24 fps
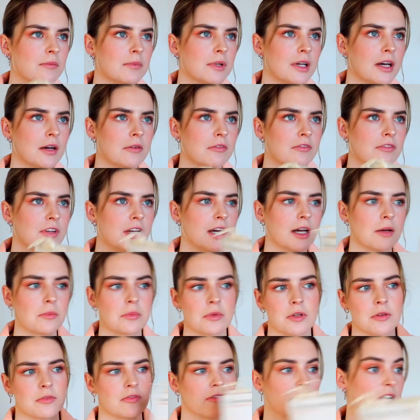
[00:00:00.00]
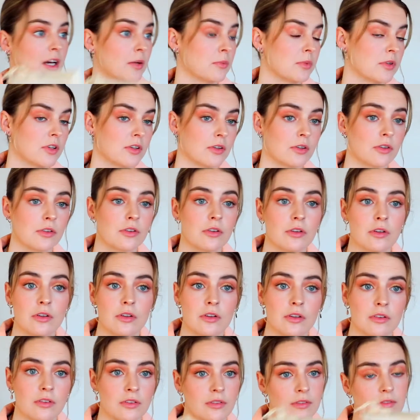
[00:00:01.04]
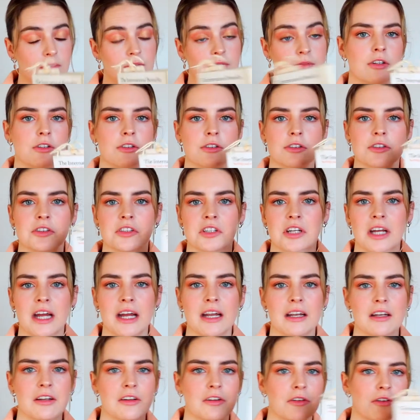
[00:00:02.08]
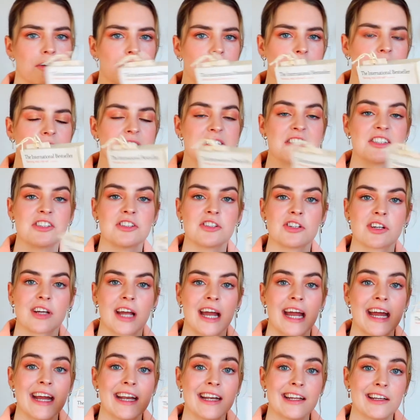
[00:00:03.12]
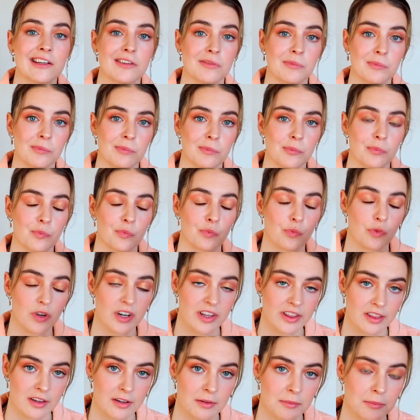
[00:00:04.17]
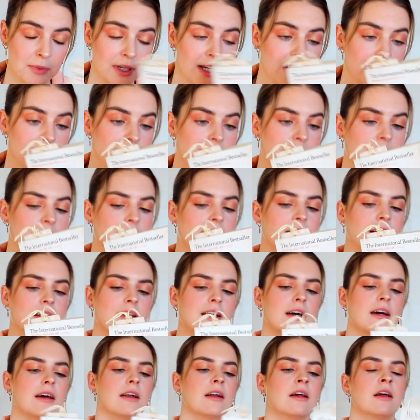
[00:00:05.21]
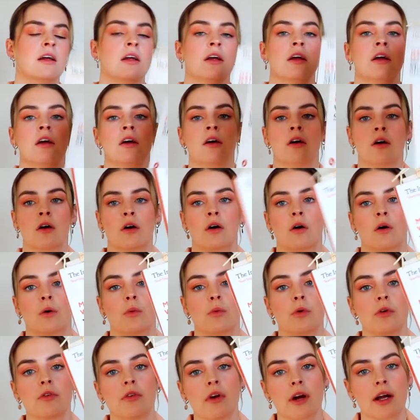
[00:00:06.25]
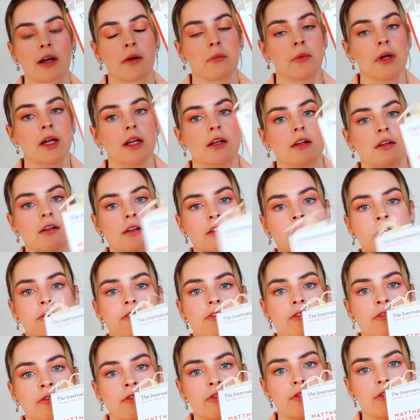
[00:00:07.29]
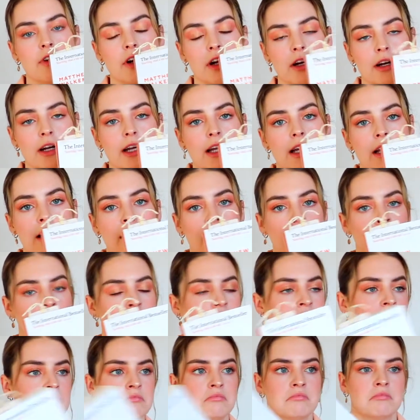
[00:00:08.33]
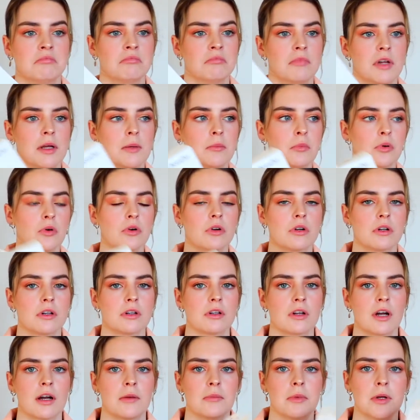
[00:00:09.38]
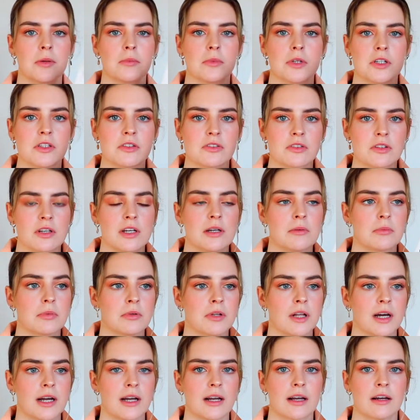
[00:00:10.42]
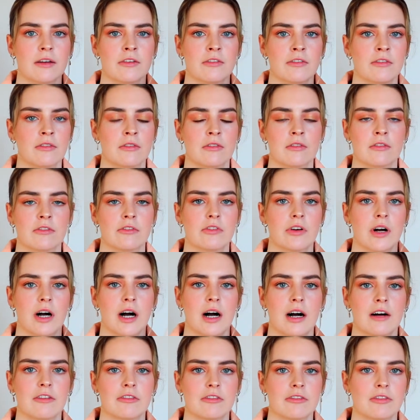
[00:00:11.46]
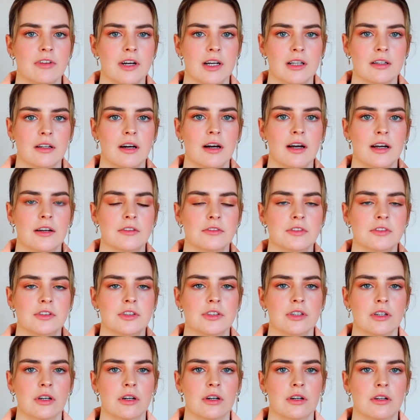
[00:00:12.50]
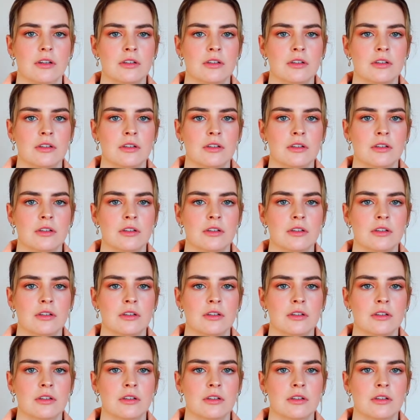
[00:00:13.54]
to have naps, if naps are good, and your circadian rhythm and everything like that. Would recommend. Very important. I mean, we sleep like for half of our lives, so